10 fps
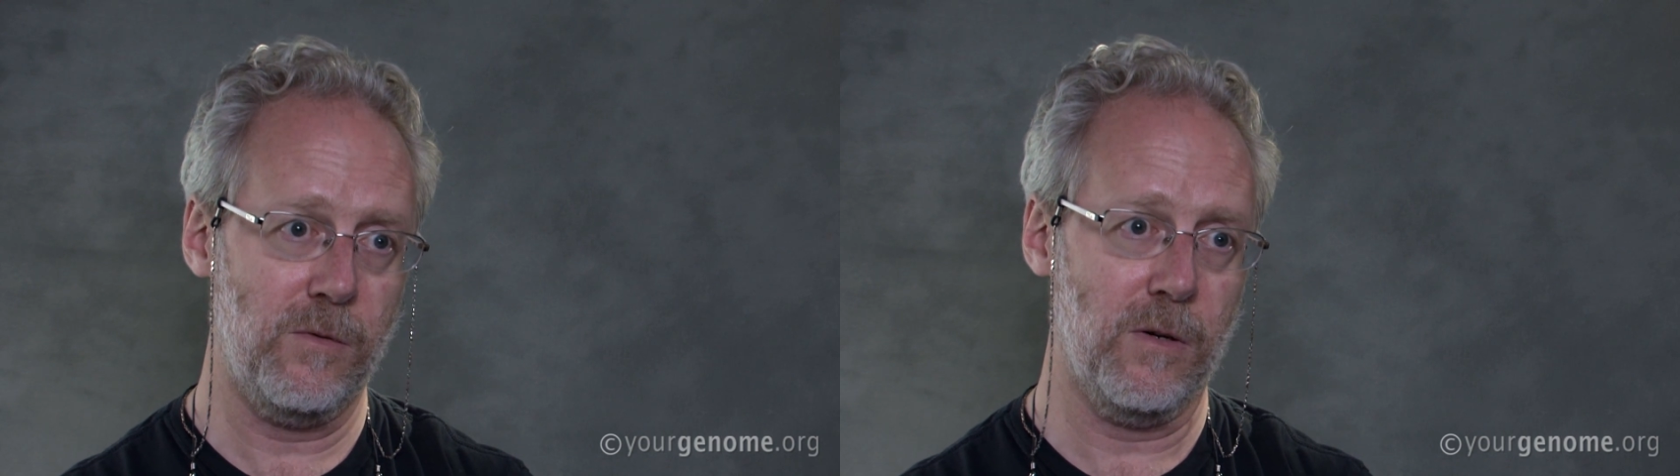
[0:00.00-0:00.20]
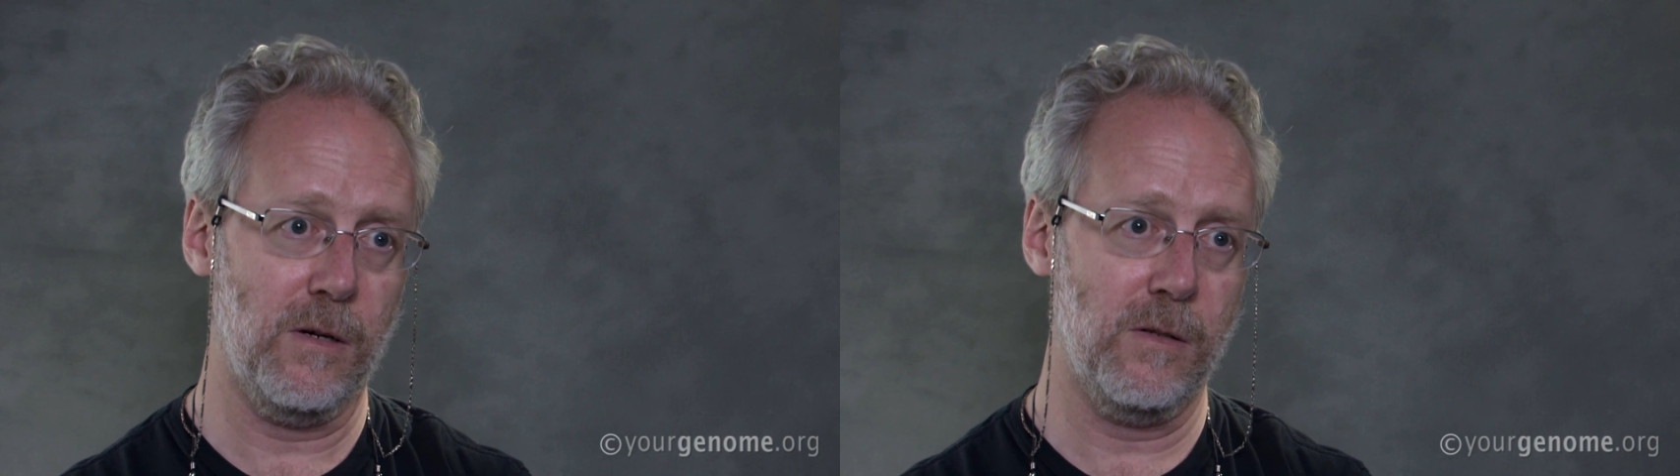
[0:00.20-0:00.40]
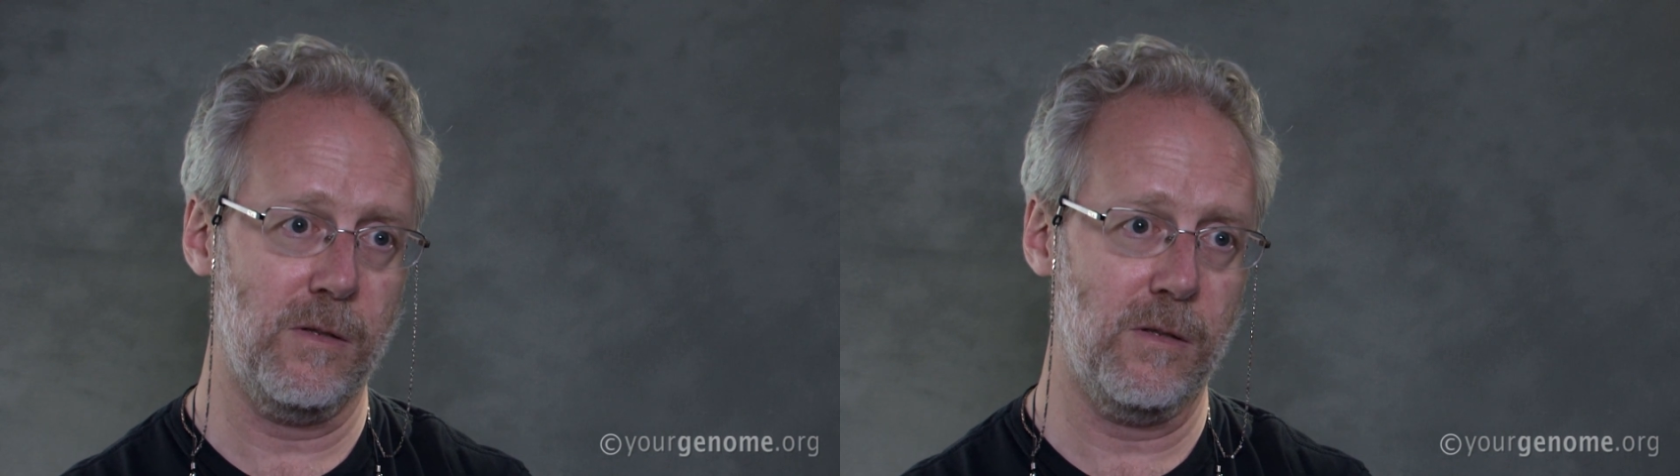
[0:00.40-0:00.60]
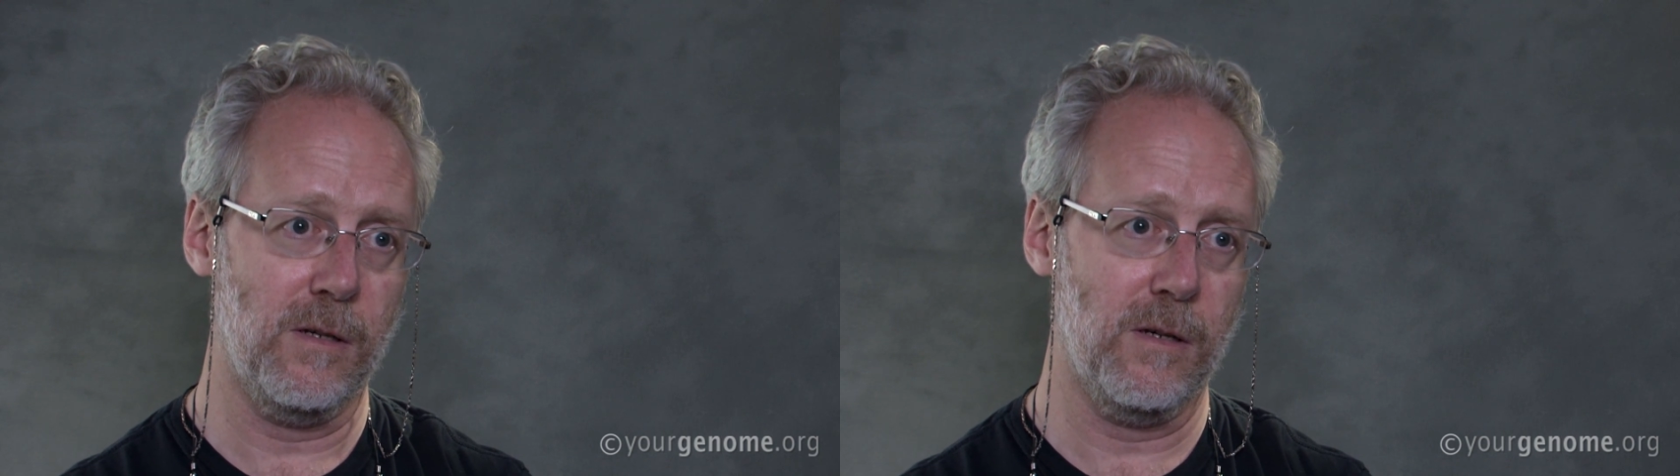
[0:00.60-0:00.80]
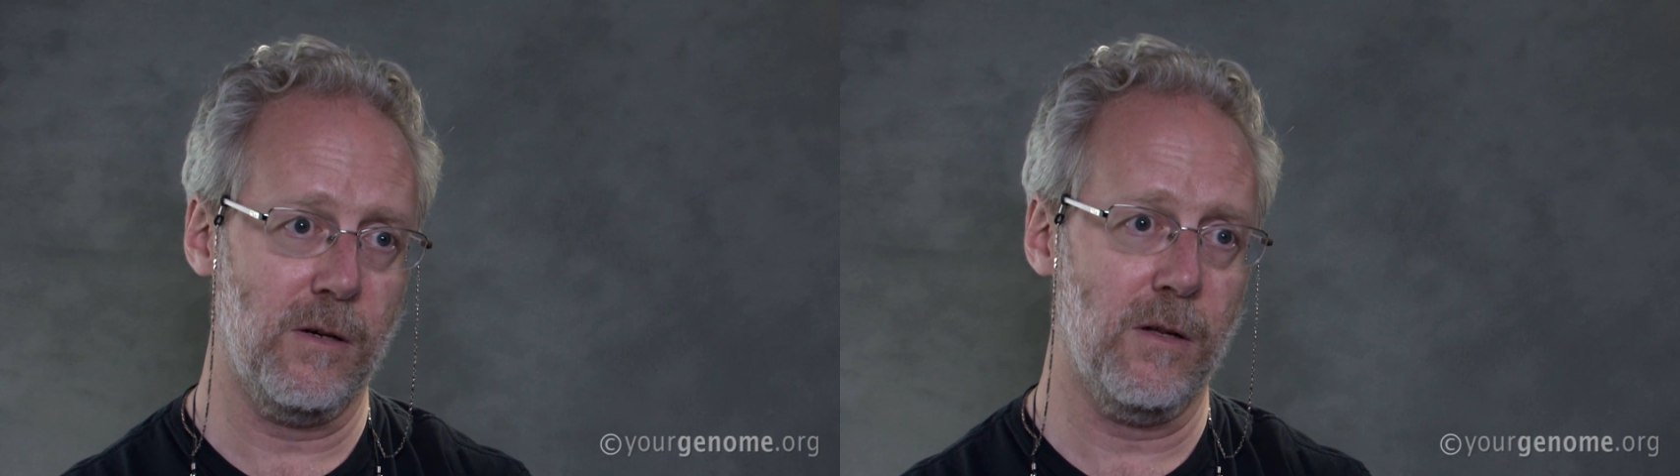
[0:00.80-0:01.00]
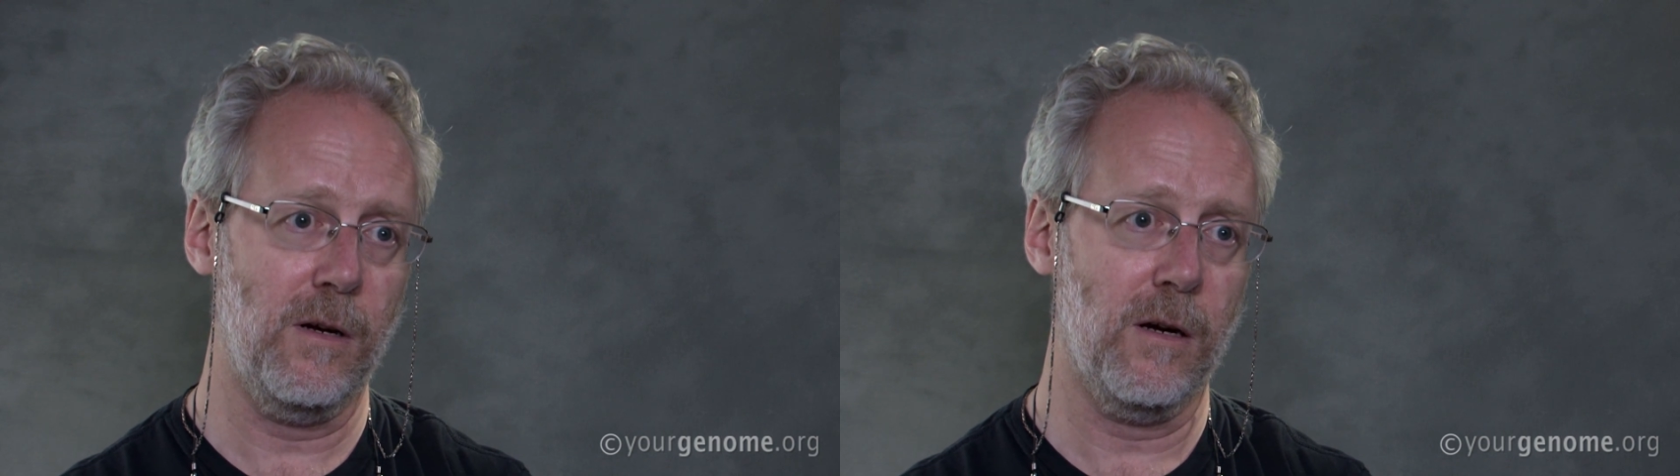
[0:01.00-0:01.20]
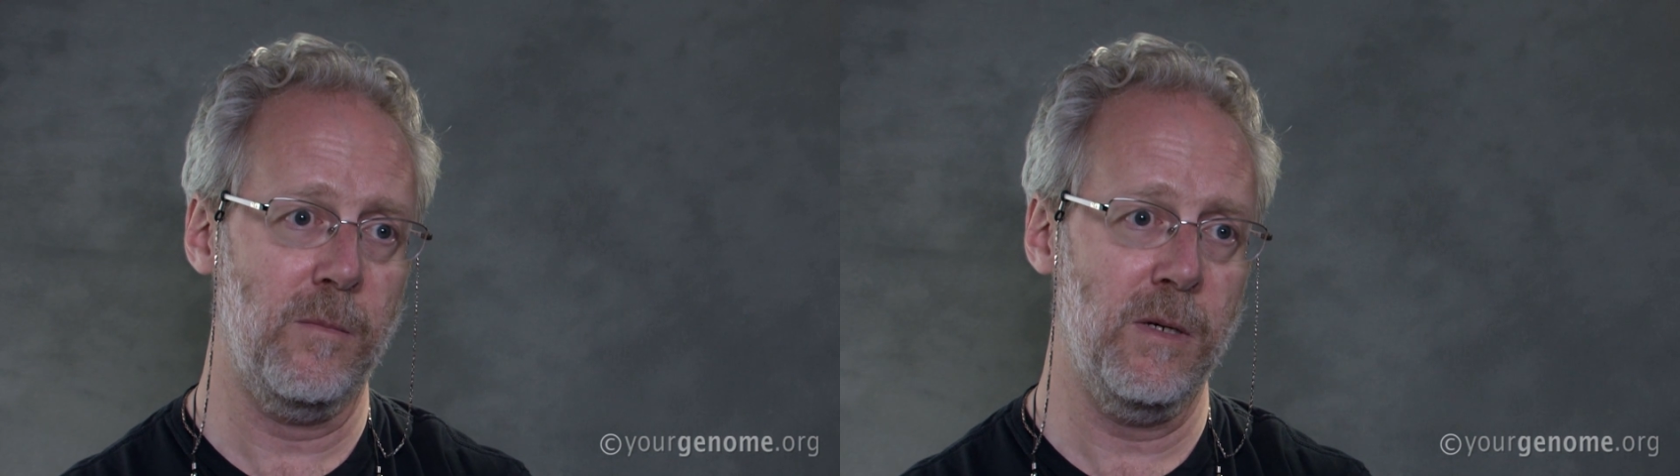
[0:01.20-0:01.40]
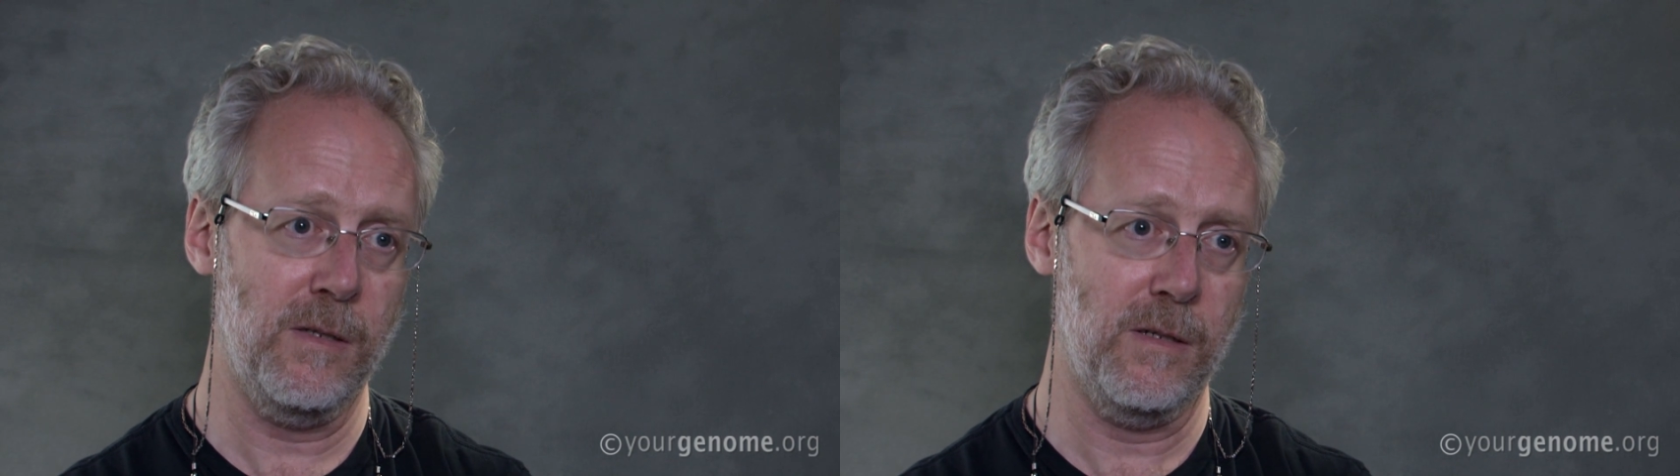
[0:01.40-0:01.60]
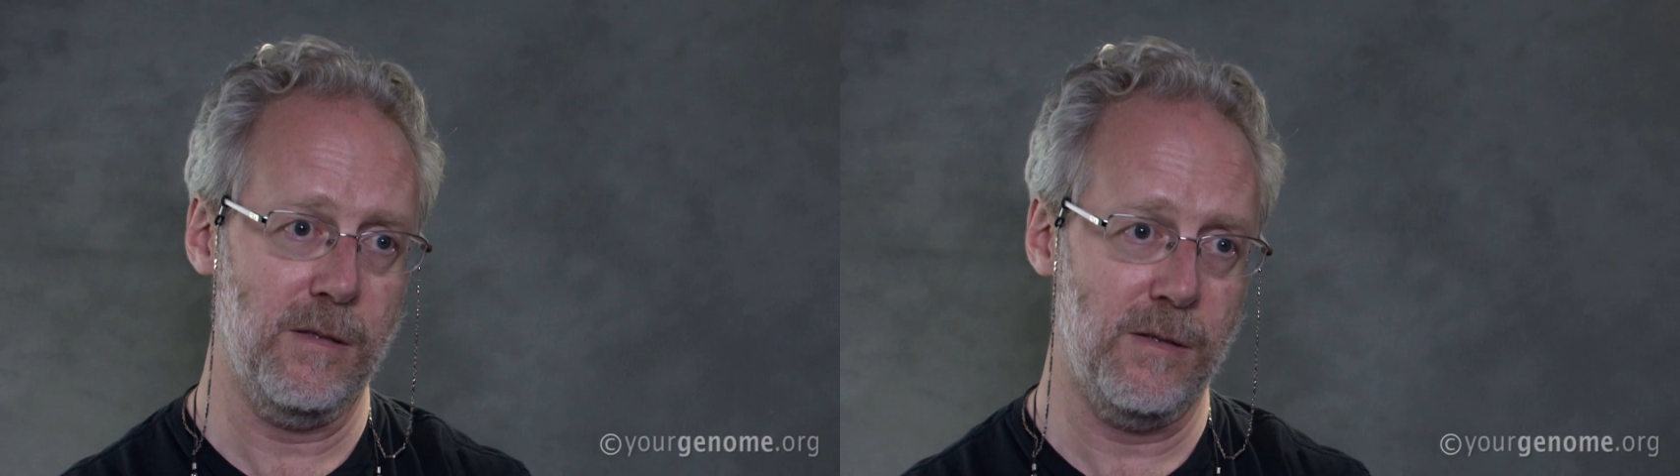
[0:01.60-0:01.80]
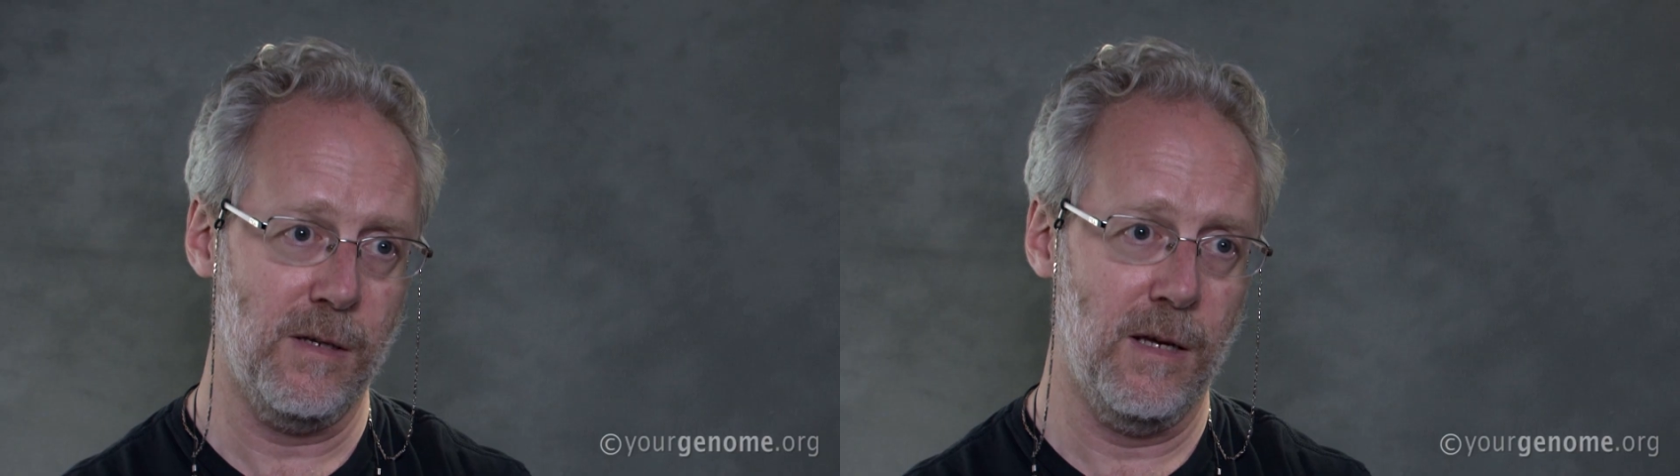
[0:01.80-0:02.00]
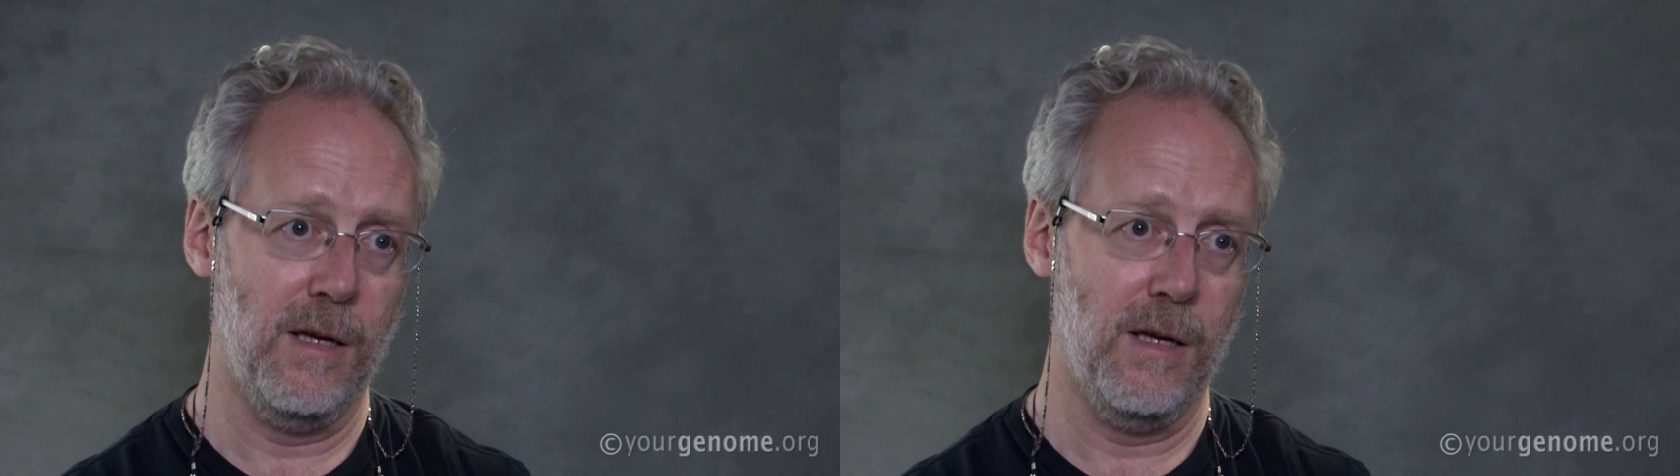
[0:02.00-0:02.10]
drugs called the artemisinins,